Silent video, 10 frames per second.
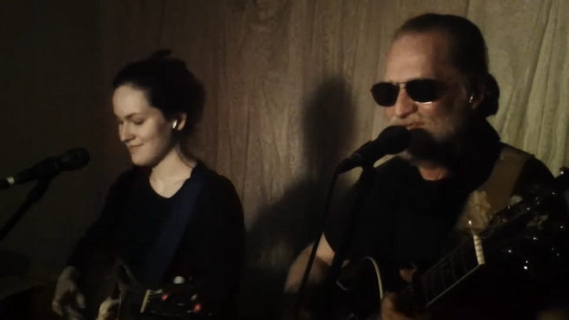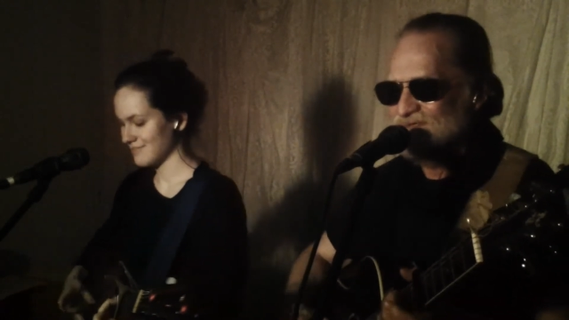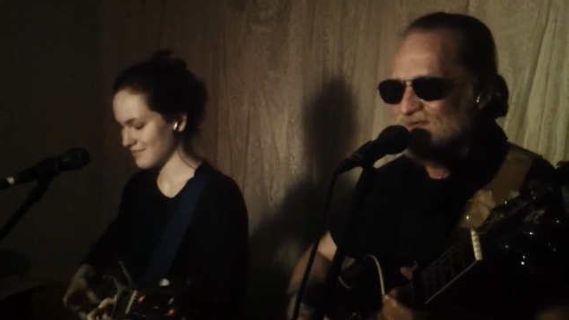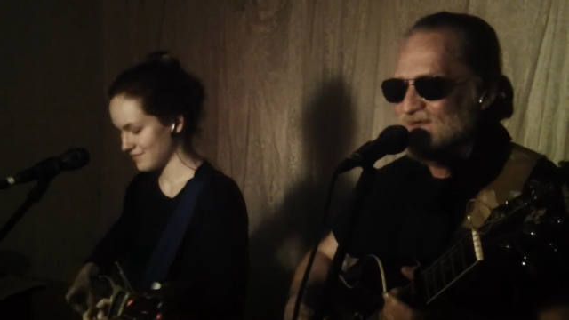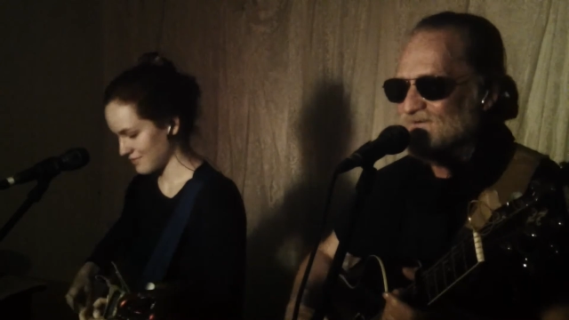
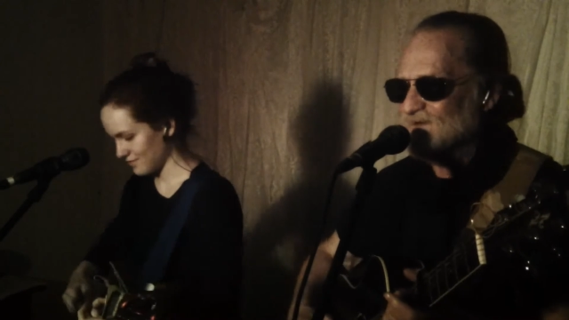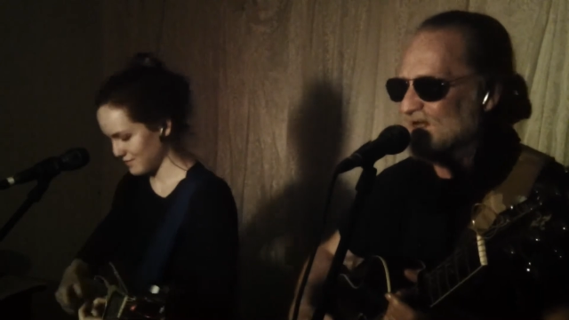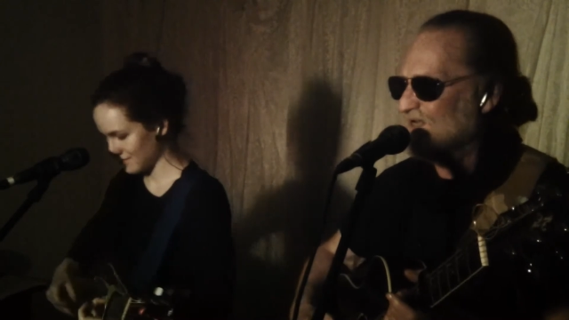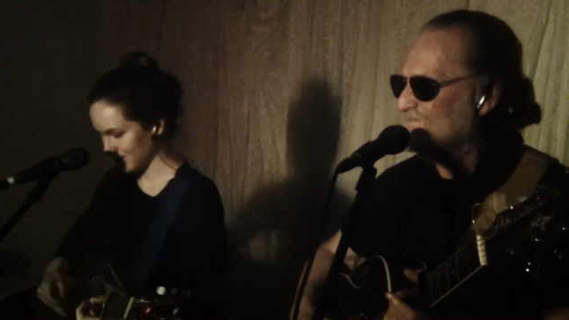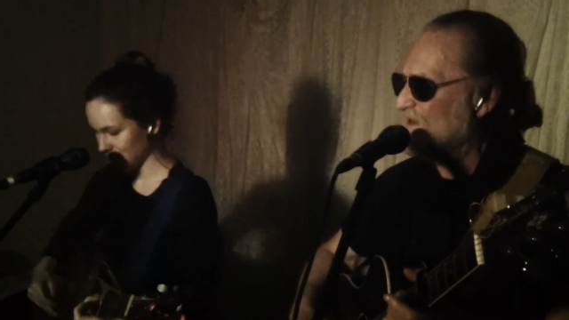Speaker 1: If
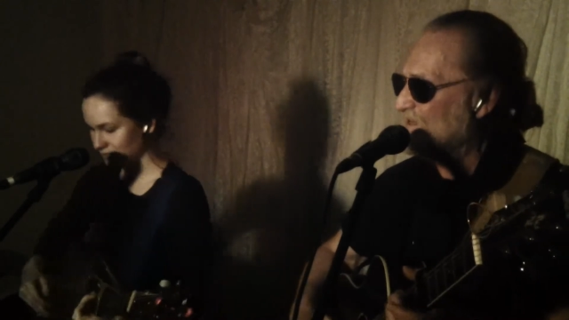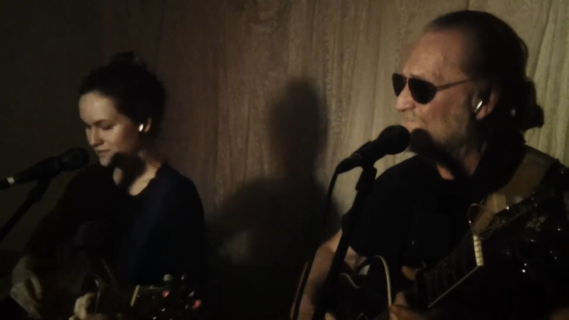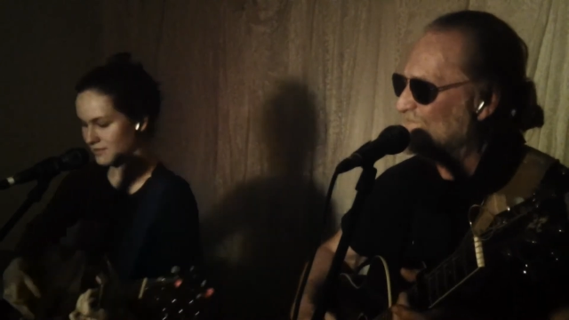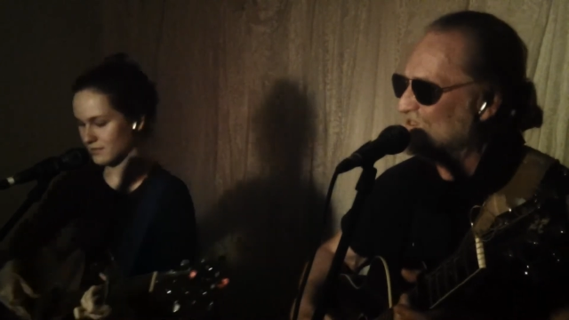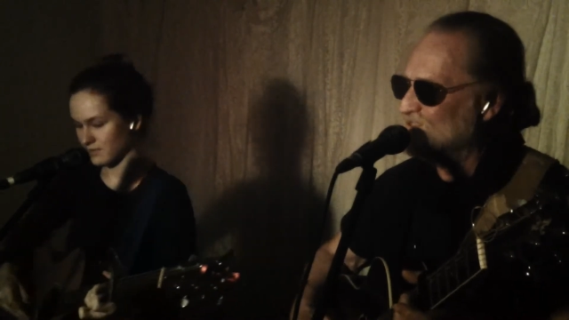I hit that
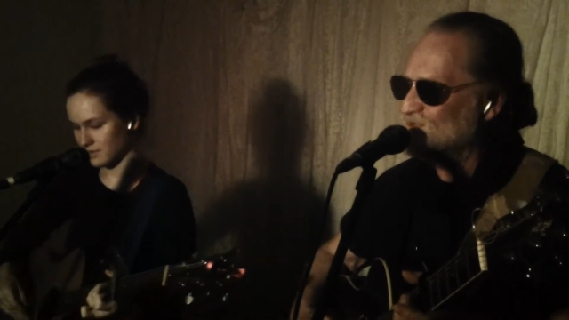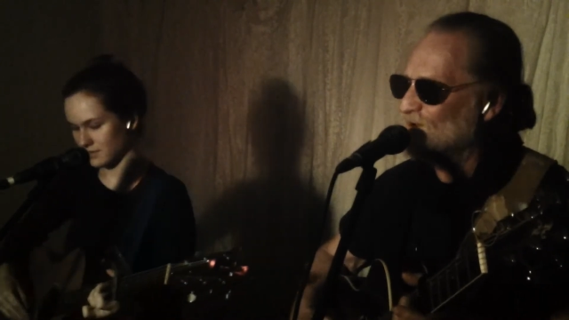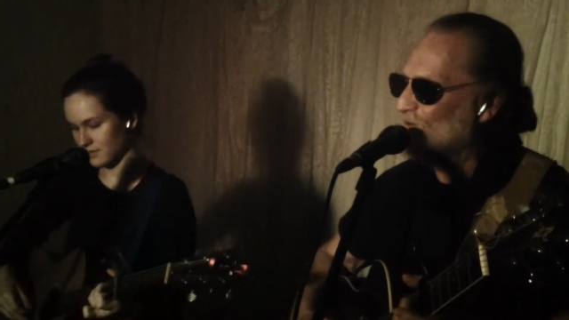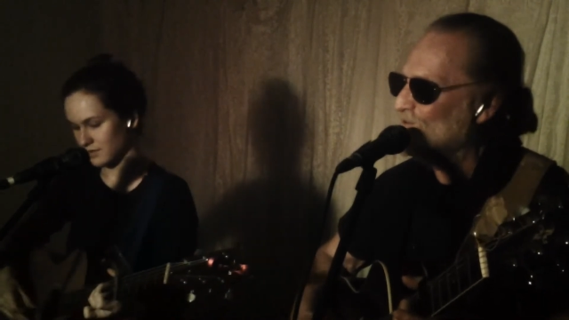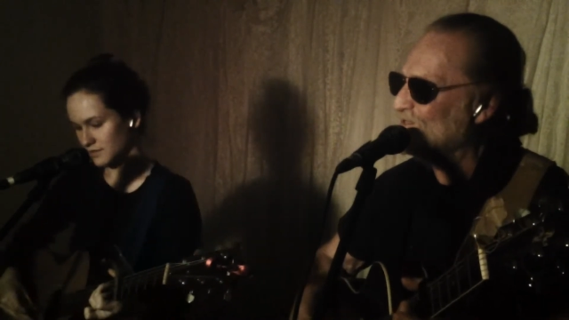fishing
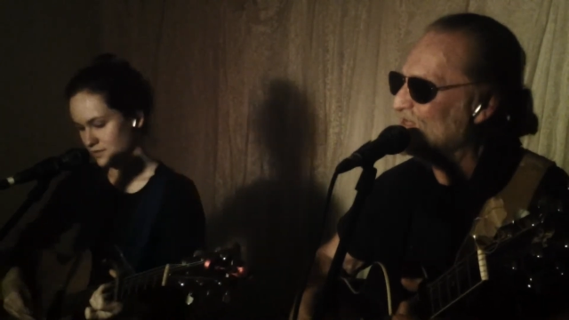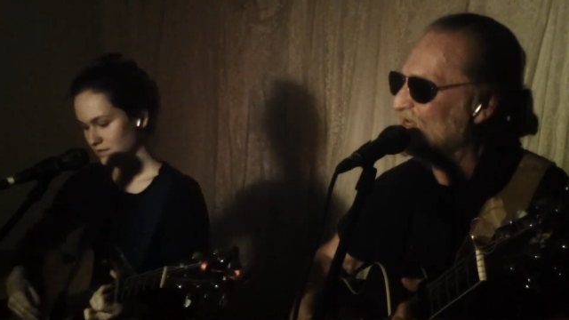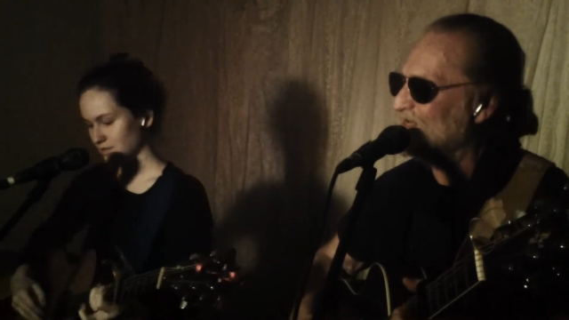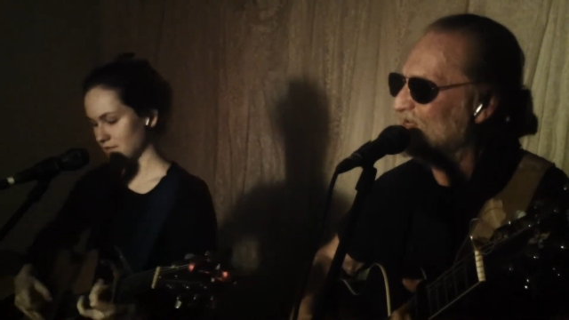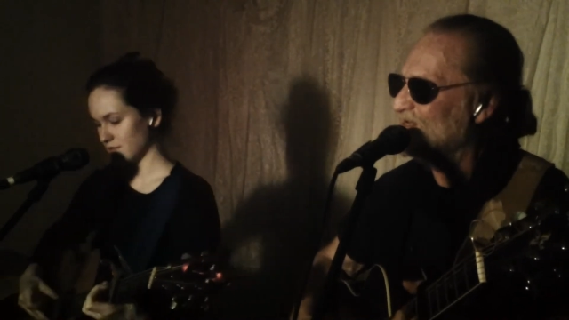hole
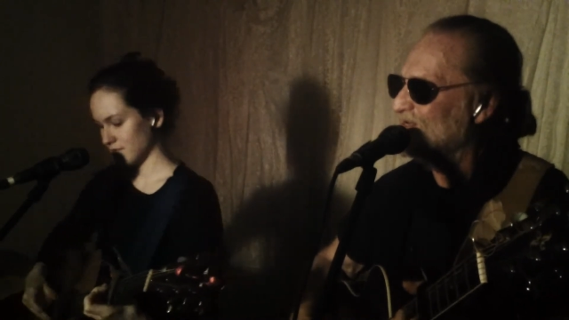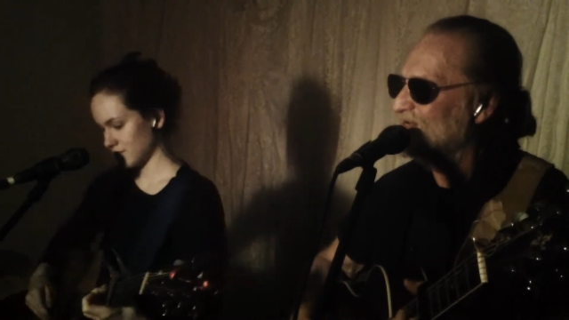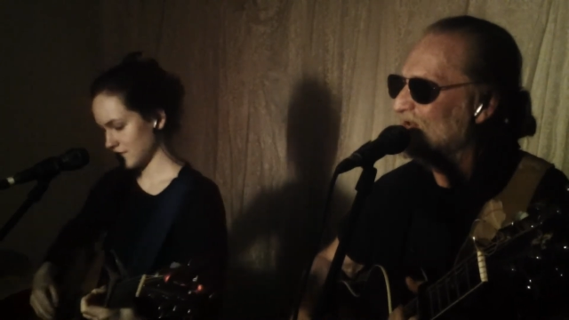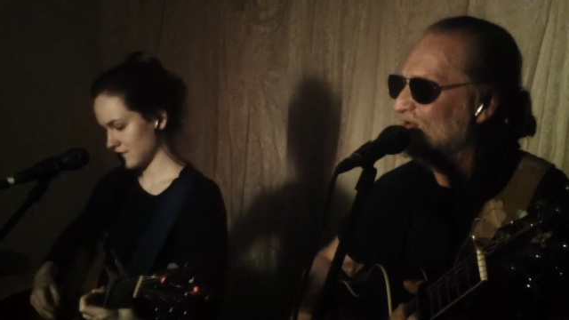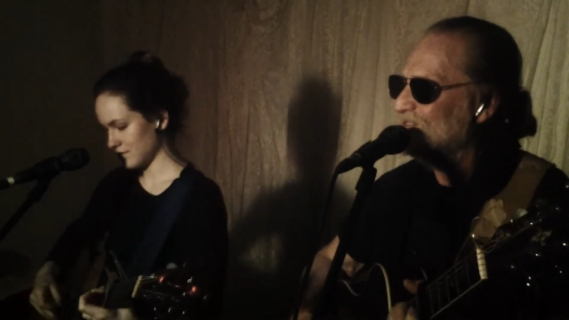today,
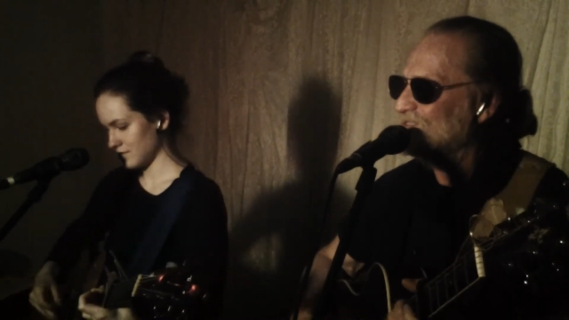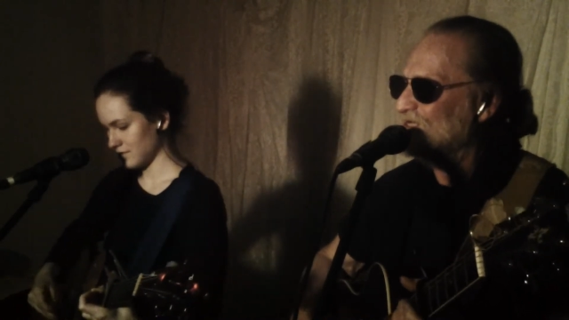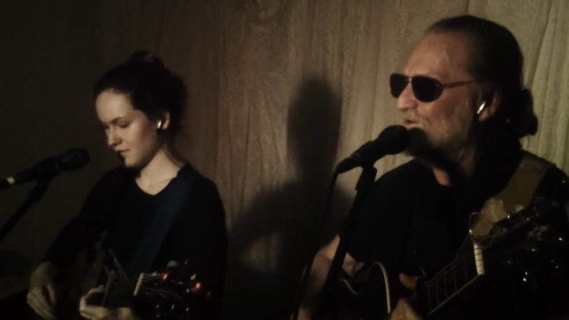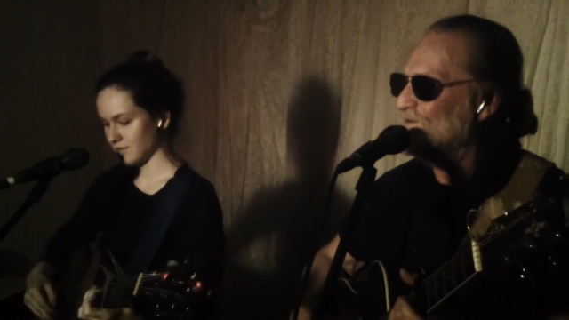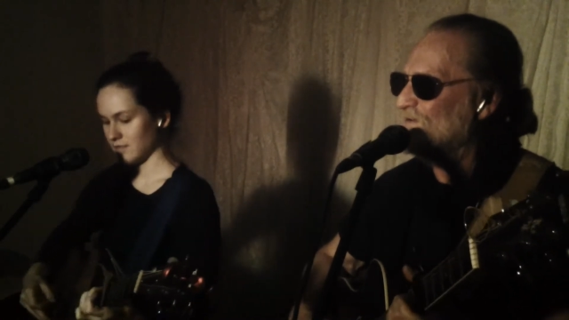
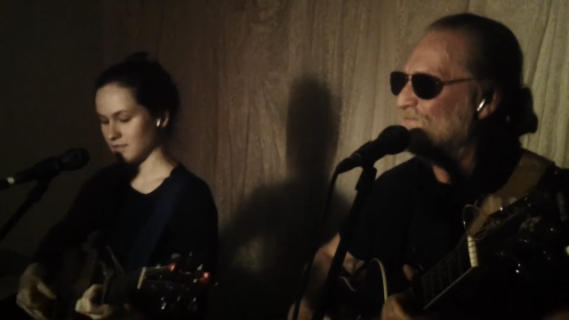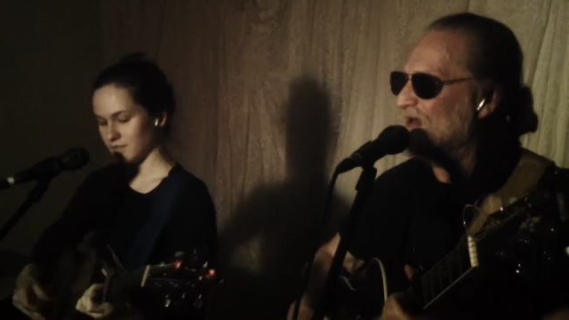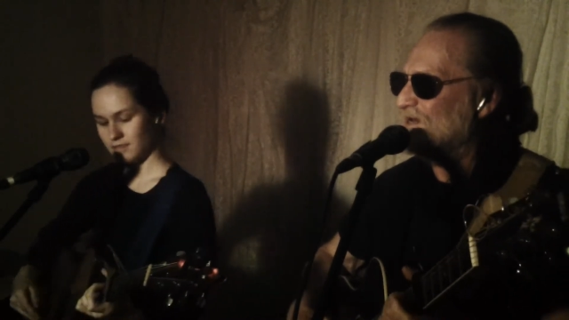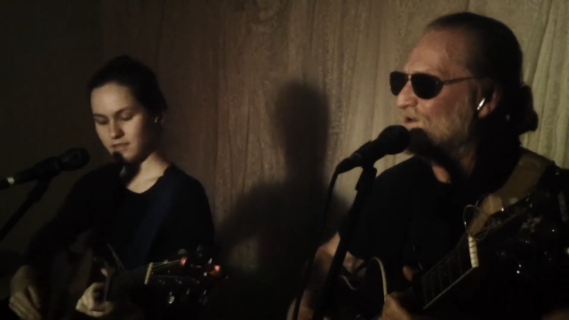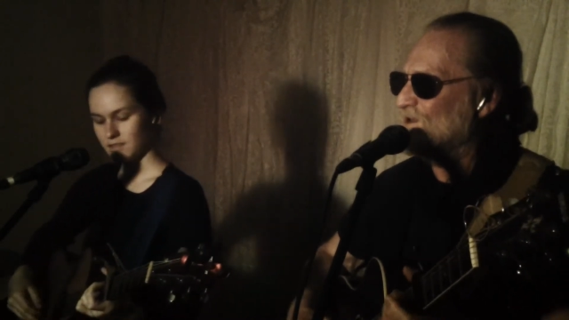she gonna be
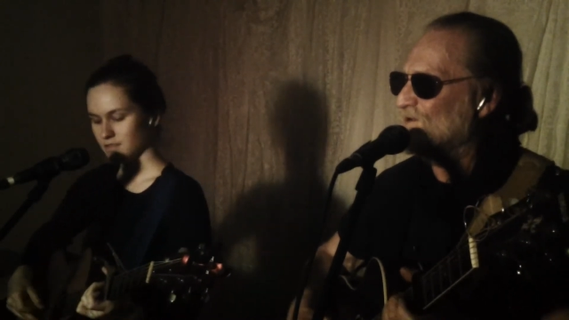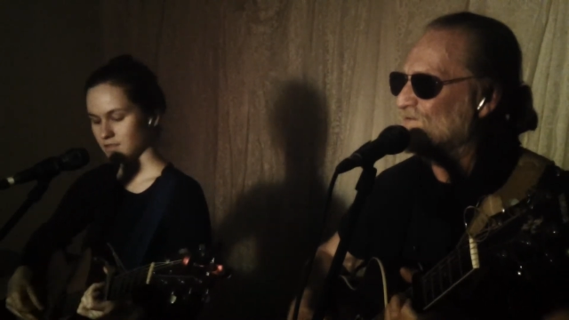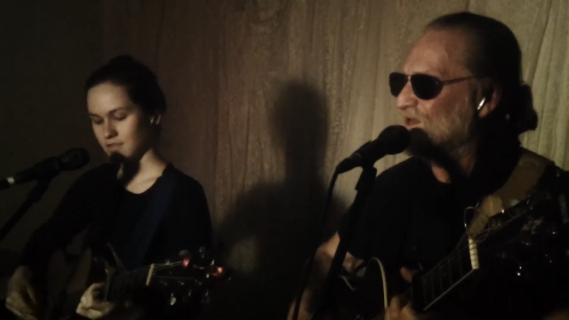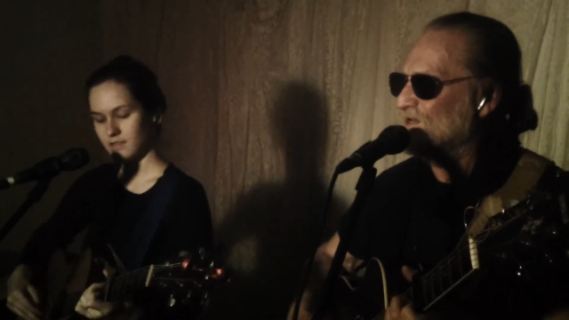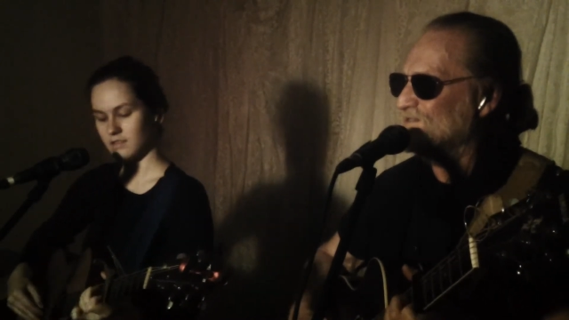packing all her
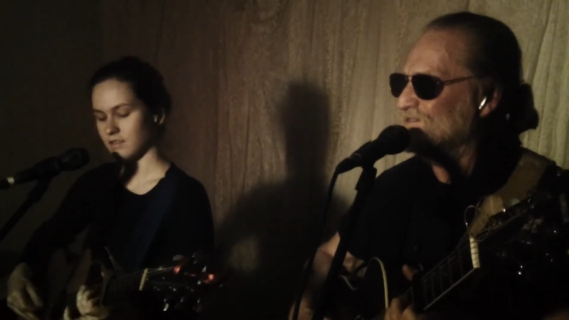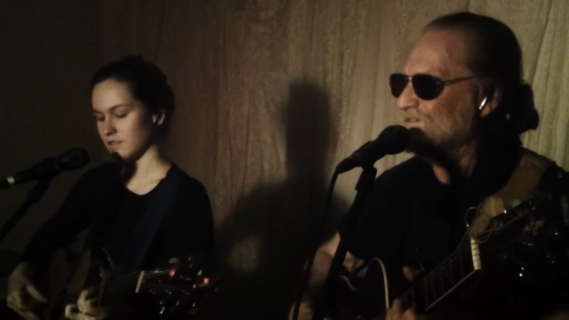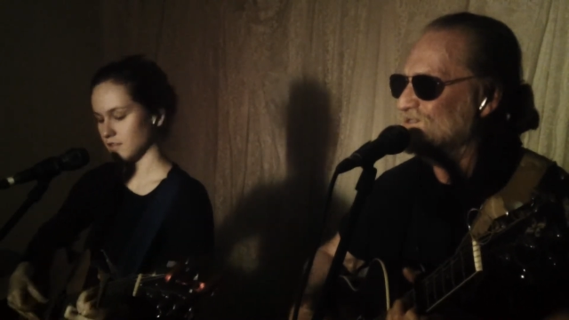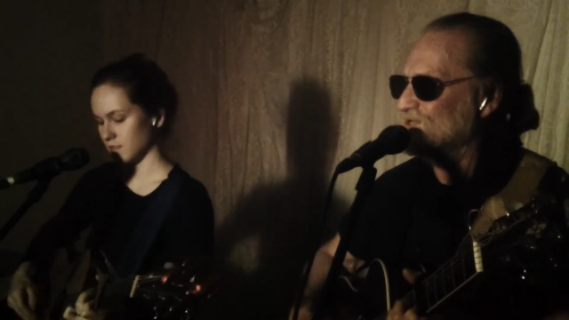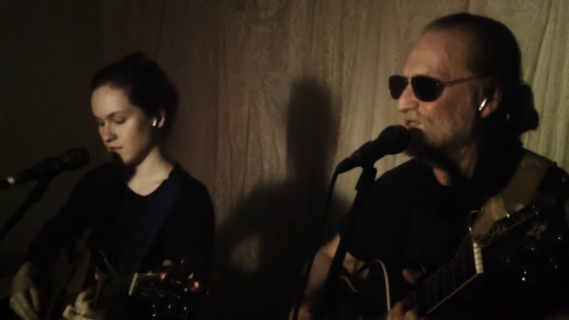things
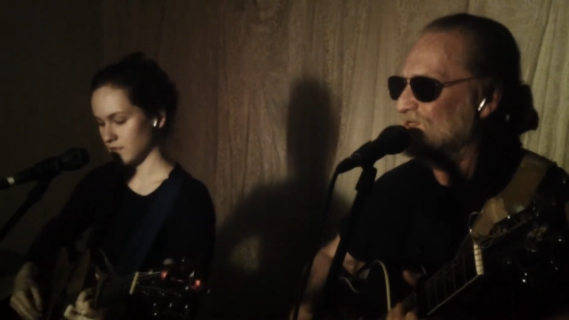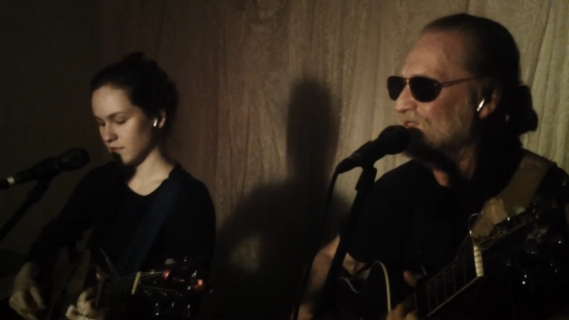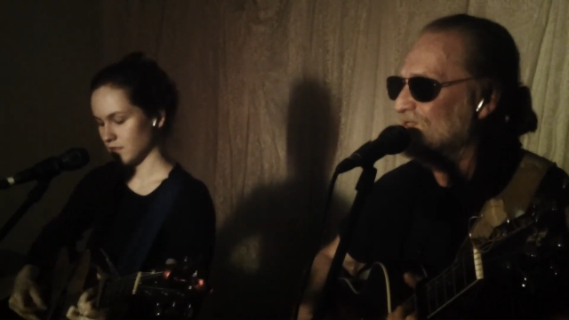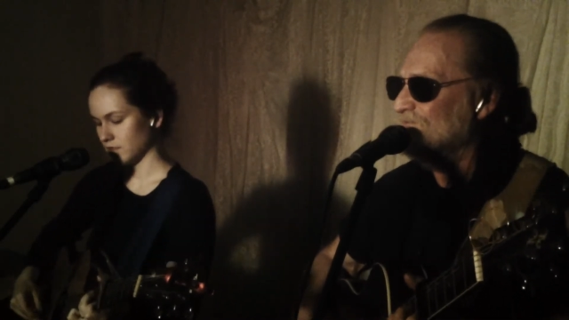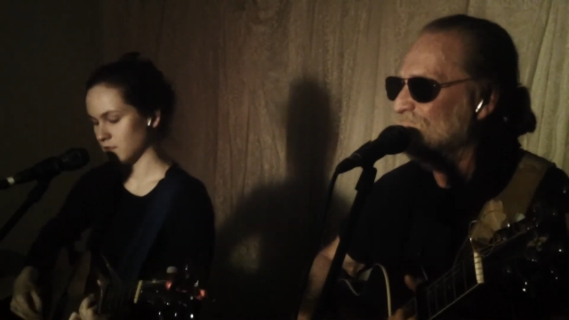and she